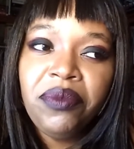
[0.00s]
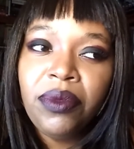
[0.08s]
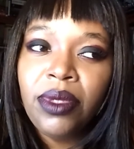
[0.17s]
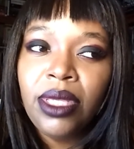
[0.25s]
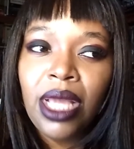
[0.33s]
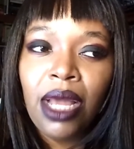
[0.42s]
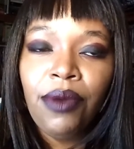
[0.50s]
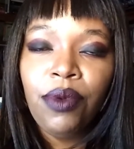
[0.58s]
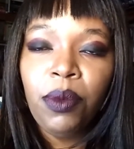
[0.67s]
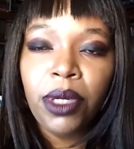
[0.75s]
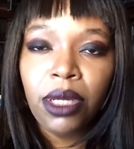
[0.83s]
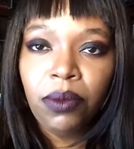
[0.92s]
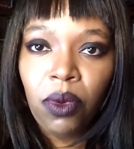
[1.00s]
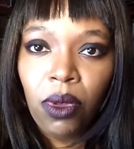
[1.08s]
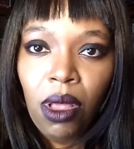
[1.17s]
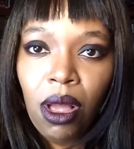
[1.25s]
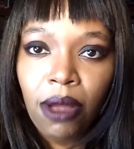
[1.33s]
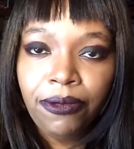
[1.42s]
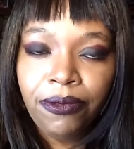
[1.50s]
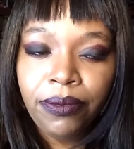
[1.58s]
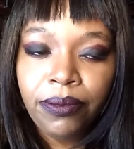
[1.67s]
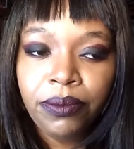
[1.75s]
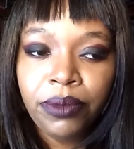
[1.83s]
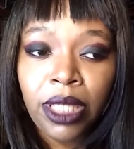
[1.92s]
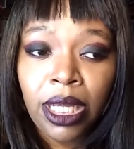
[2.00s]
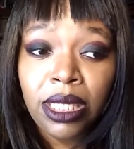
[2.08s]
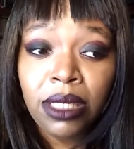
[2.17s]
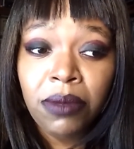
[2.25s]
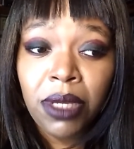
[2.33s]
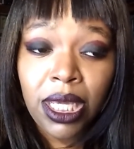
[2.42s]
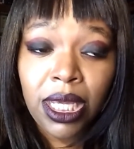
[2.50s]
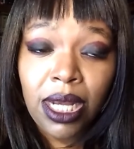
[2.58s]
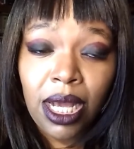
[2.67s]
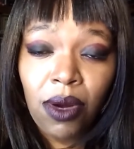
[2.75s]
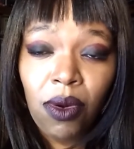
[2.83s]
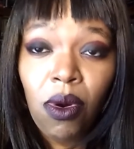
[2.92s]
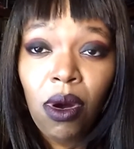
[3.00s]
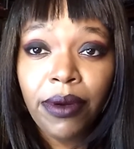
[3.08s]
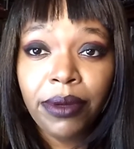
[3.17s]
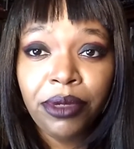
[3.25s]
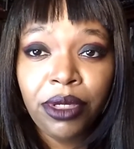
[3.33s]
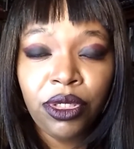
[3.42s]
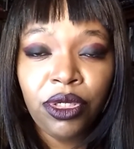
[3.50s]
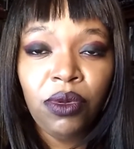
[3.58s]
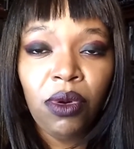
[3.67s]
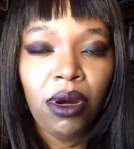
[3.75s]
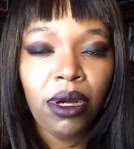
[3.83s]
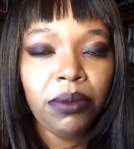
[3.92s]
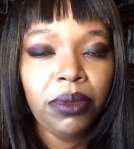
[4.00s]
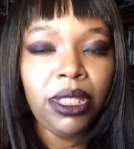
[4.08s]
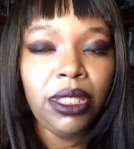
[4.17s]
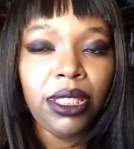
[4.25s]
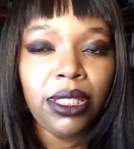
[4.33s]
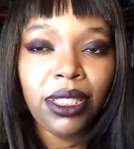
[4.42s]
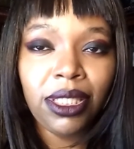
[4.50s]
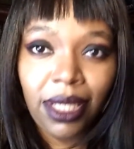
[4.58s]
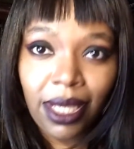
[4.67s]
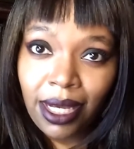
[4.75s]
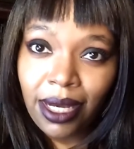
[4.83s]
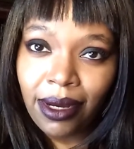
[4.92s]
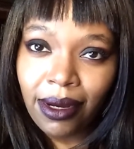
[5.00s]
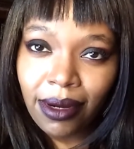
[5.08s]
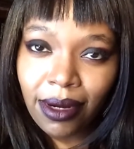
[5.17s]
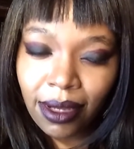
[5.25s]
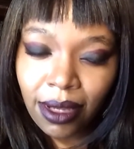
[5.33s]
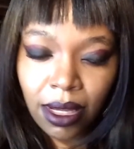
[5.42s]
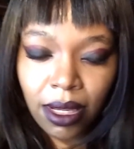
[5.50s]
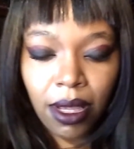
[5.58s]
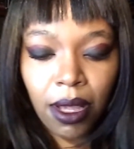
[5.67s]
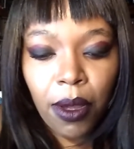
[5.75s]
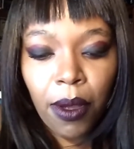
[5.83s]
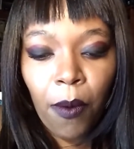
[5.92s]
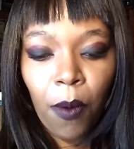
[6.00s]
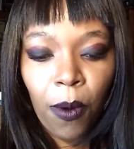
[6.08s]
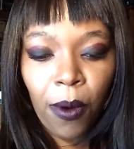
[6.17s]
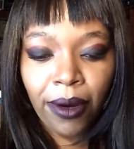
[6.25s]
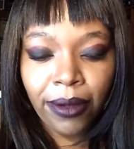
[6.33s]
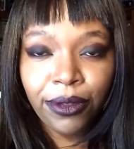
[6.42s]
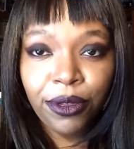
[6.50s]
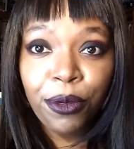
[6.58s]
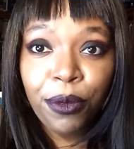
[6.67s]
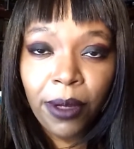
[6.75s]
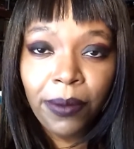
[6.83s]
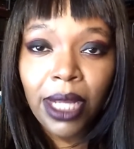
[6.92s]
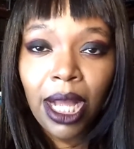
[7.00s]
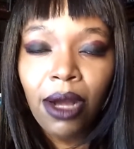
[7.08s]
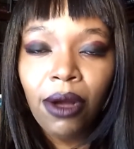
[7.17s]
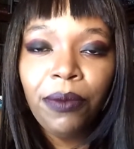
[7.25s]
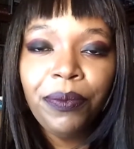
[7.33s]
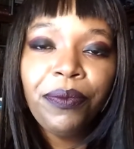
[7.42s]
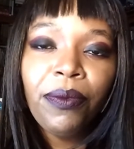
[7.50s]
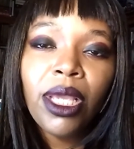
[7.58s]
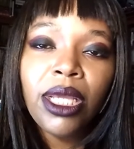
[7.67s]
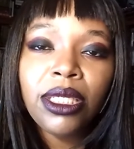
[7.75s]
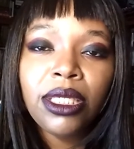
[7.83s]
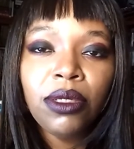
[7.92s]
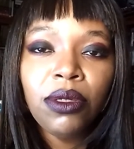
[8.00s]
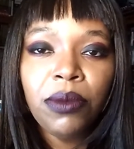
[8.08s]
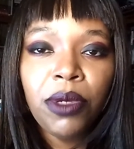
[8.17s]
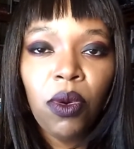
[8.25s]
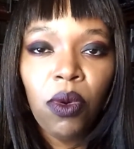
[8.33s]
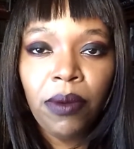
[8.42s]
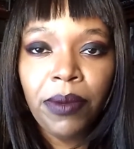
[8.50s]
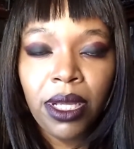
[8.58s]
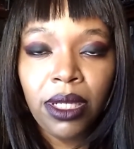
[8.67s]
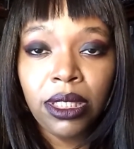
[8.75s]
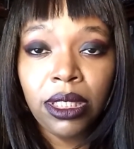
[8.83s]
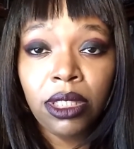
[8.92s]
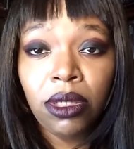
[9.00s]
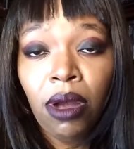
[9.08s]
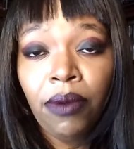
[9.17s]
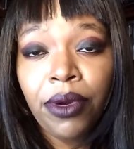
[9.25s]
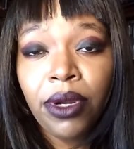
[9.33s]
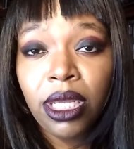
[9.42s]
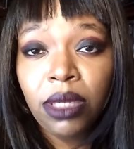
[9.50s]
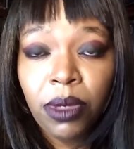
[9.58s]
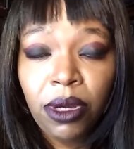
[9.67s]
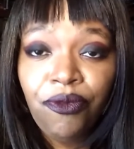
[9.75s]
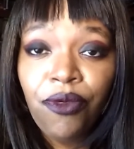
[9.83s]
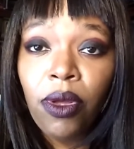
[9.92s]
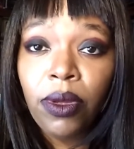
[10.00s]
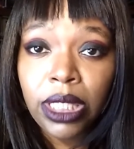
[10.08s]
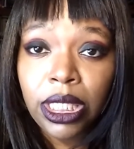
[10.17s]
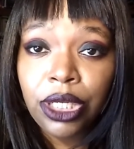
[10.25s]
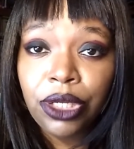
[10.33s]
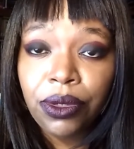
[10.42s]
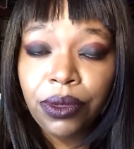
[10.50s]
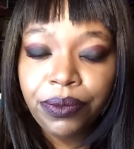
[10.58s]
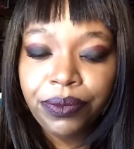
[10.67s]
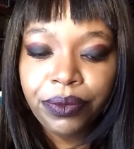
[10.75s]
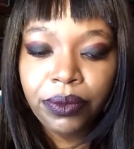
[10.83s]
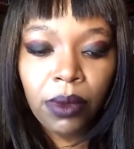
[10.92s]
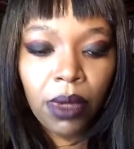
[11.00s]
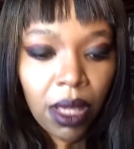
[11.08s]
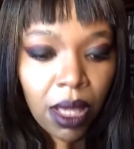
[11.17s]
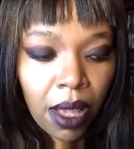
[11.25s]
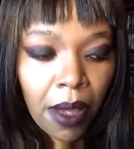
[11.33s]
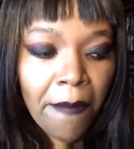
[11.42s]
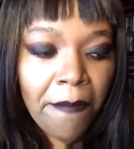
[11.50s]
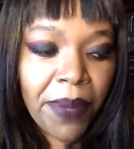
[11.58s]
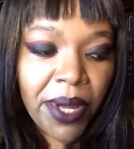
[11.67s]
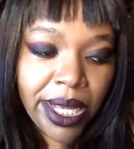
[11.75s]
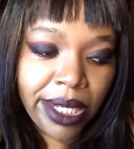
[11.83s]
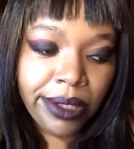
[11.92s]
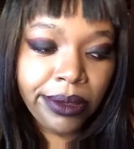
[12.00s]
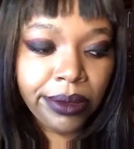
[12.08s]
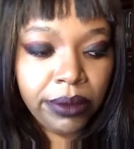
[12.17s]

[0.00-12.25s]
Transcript: not everyone can pull off. Doesn't make it not horror because you aren't completely scared or creeped out. It still could be horror because it's genre and that's where it falls into. But